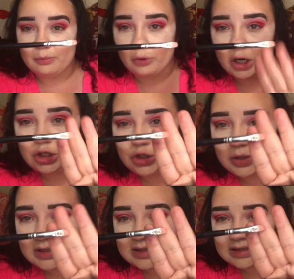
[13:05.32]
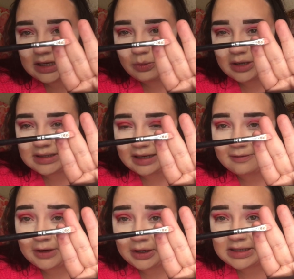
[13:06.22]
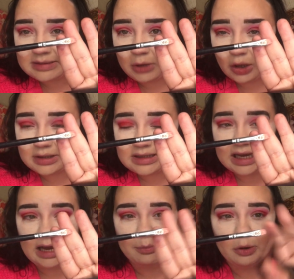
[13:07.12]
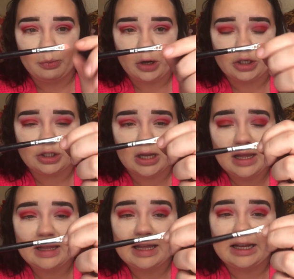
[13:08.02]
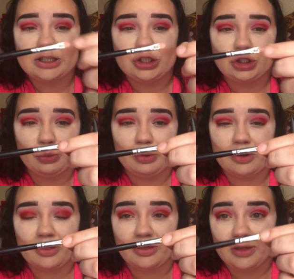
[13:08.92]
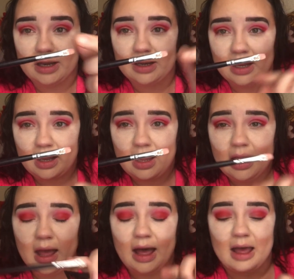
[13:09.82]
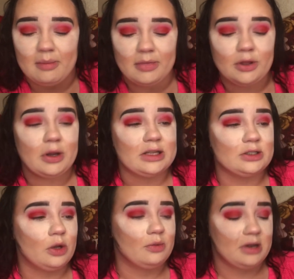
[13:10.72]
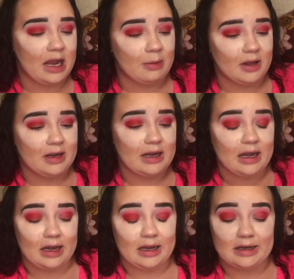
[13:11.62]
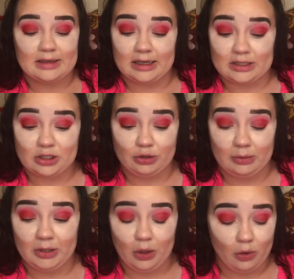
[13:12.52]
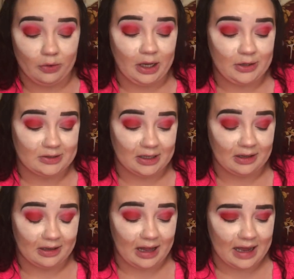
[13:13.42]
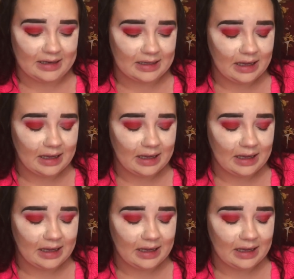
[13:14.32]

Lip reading: brush. You can see where it's like a very small taper brush, like it's super thin. There is no name on it, and it is extremely old. I use it a lot.